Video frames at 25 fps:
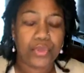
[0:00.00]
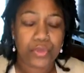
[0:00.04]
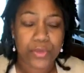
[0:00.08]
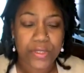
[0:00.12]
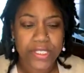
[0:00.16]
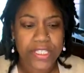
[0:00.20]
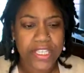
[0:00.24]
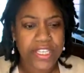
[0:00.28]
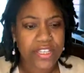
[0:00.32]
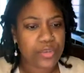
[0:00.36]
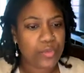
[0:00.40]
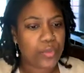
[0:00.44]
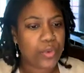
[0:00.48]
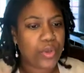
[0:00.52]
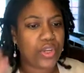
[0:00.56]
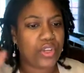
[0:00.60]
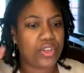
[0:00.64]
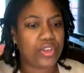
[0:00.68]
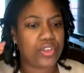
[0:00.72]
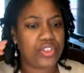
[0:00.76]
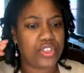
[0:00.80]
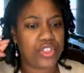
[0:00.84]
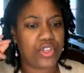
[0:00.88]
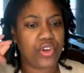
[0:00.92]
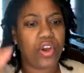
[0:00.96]
we tend to
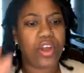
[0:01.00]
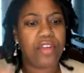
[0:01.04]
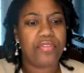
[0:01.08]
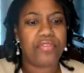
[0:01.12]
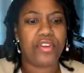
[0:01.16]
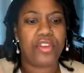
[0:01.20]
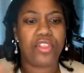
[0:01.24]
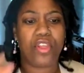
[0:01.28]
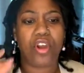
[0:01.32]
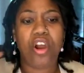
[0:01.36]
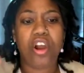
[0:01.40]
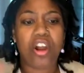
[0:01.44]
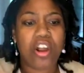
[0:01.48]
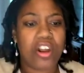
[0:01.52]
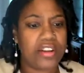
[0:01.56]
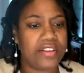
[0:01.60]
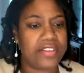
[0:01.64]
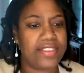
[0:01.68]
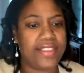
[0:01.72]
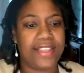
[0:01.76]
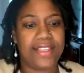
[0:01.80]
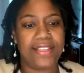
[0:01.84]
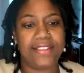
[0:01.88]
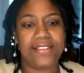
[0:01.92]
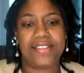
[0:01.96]
want to go after the hard
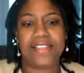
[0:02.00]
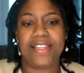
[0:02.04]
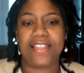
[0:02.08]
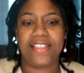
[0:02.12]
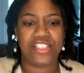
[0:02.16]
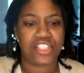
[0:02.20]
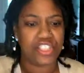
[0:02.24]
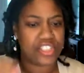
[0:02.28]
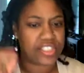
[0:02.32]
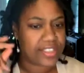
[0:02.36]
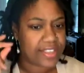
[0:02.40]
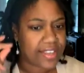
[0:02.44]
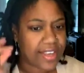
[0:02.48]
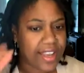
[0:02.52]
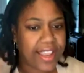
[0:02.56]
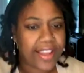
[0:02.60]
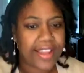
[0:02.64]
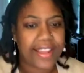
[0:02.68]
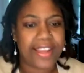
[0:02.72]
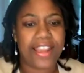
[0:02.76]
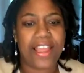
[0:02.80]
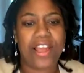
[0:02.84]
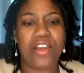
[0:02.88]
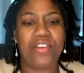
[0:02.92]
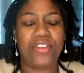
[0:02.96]
things, like just knock
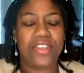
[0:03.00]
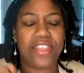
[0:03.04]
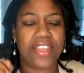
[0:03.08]
it out,